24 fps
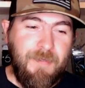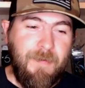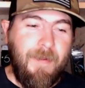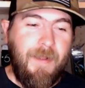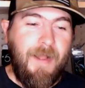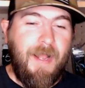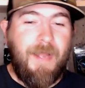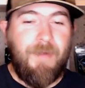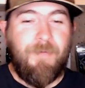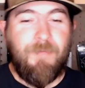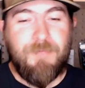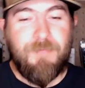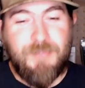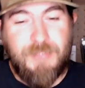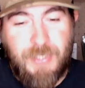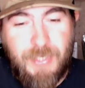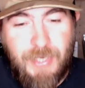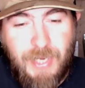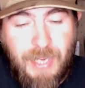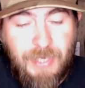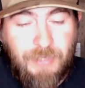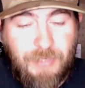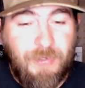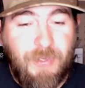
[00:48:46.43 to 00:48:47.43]
I'm going to tell
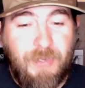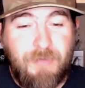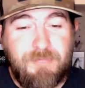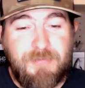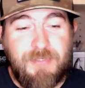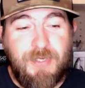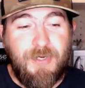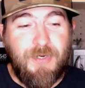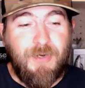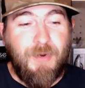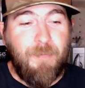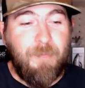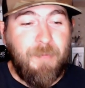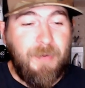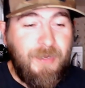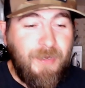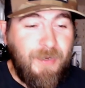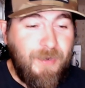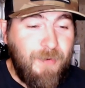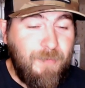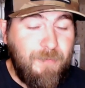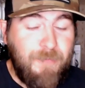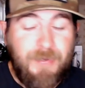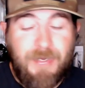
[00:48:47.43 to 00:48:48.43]
you, I love Taco
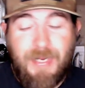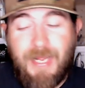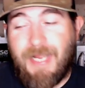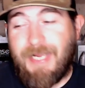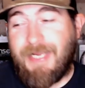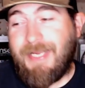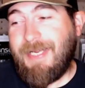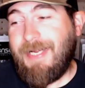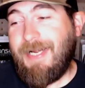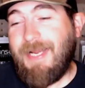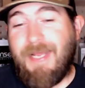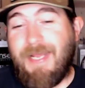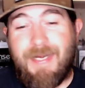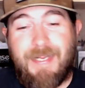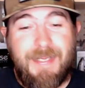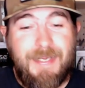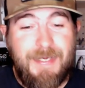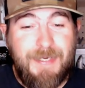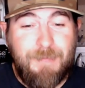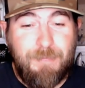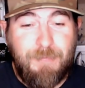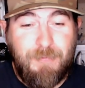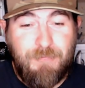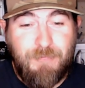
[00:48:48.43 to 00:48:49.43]
Bell, but I cannot eat
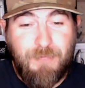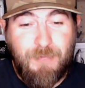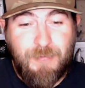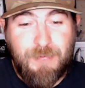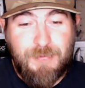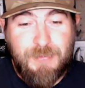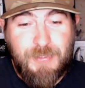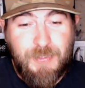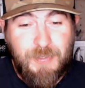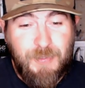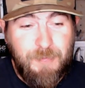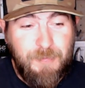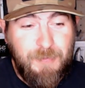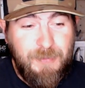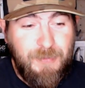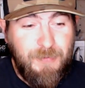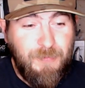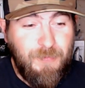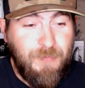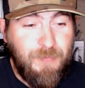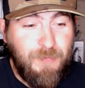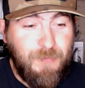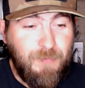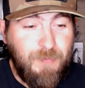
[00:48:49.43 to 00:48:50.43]
it before a tournament
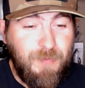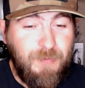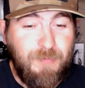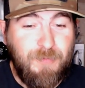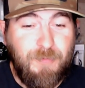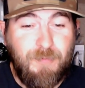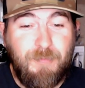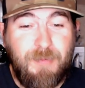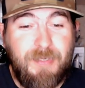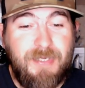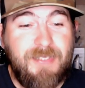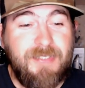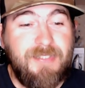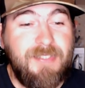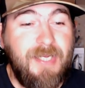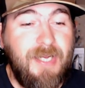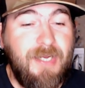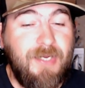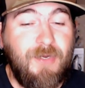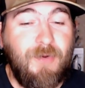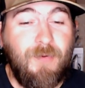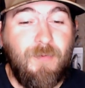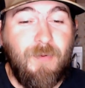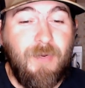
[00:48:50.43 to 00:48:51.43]
or we will be in
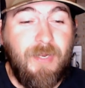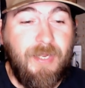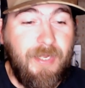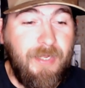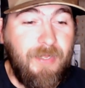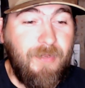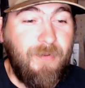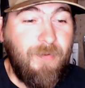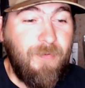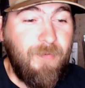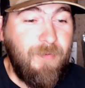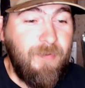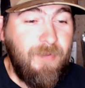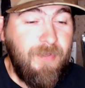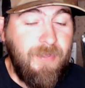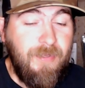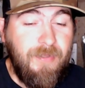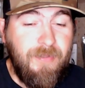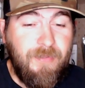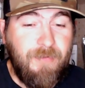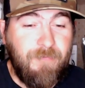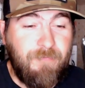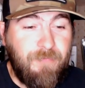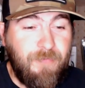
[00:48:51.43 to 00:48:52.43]
taco hell
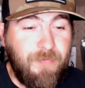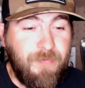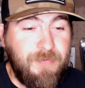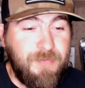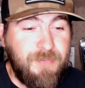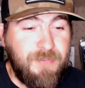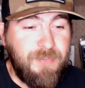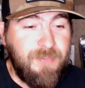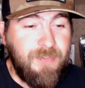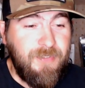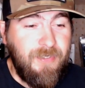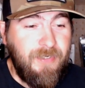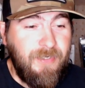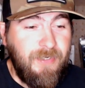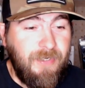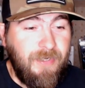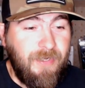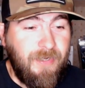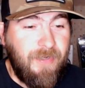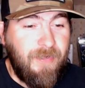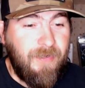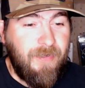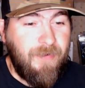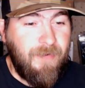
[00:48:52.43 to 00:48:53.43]
the first
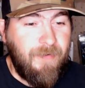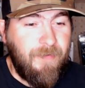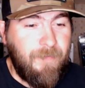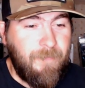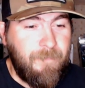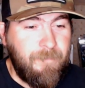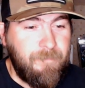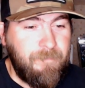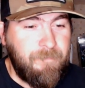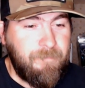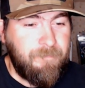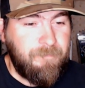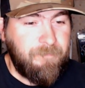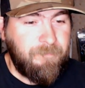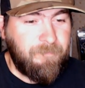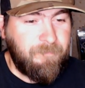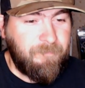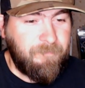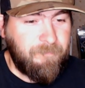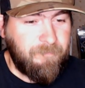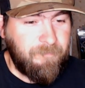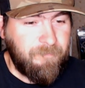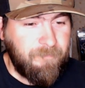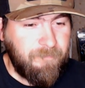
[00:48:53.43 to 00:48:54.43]
um,
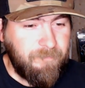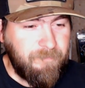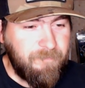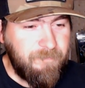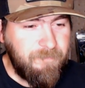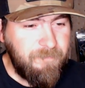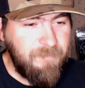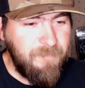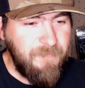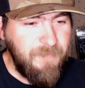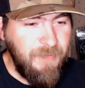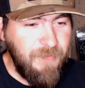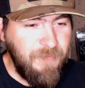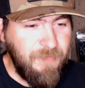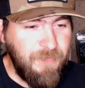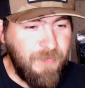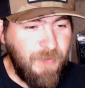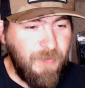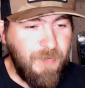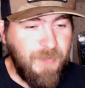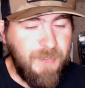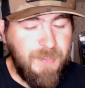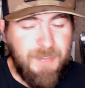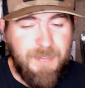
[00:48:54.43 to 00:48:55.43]

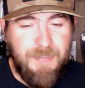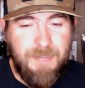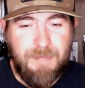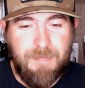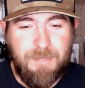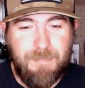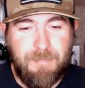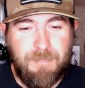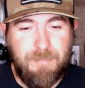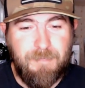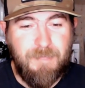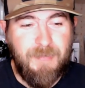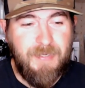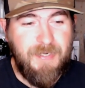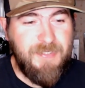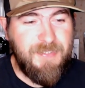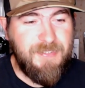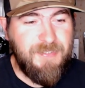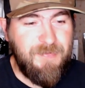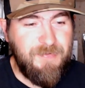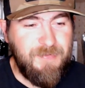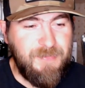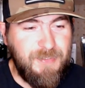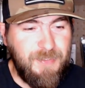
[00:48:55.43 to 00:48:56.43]
thirty
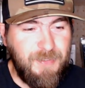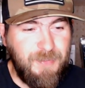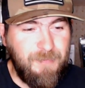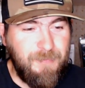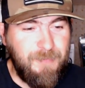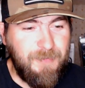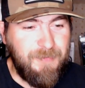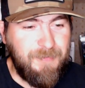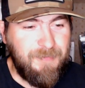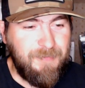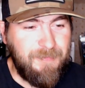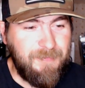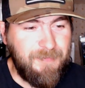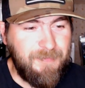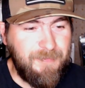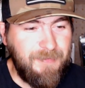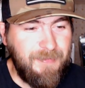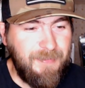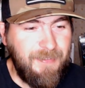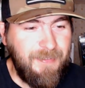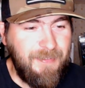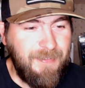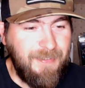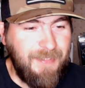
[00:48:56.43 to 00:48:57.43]
minutes of the tournament.
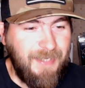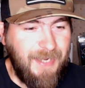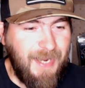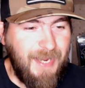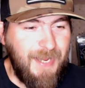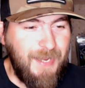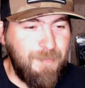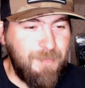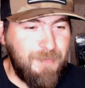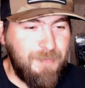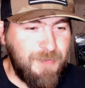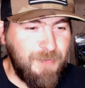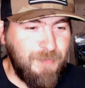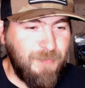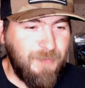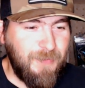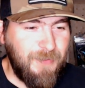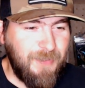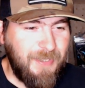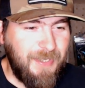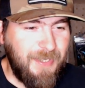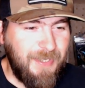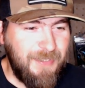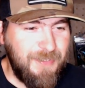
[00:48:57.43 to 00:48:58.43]
I am a dork,
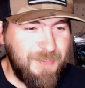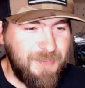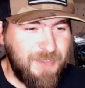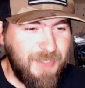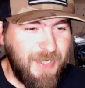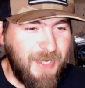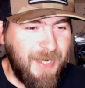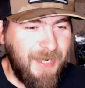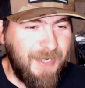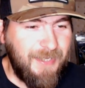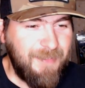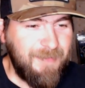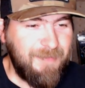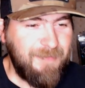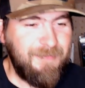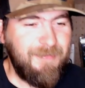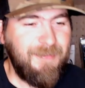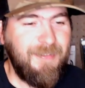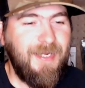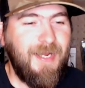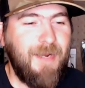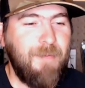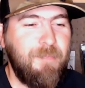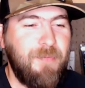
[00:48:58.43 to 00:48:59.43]
Jack.
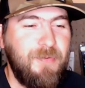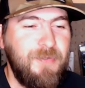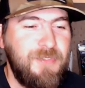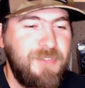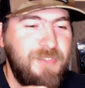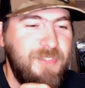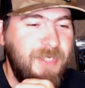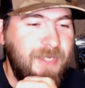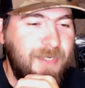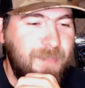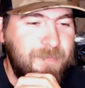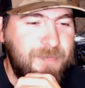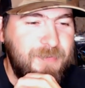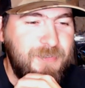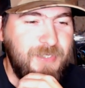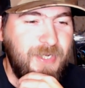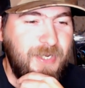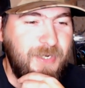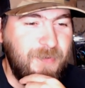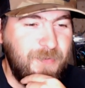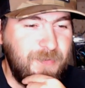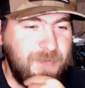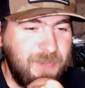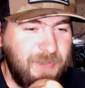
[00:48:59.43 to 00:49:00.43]
I appreciate it, but I
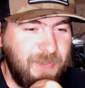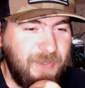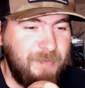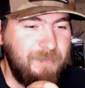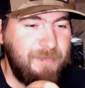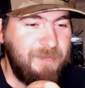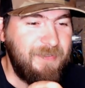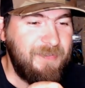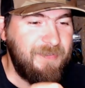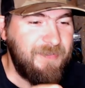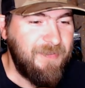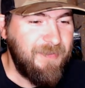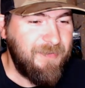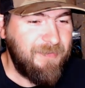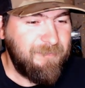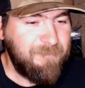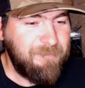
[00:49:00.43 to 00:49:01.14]
know you love me, so.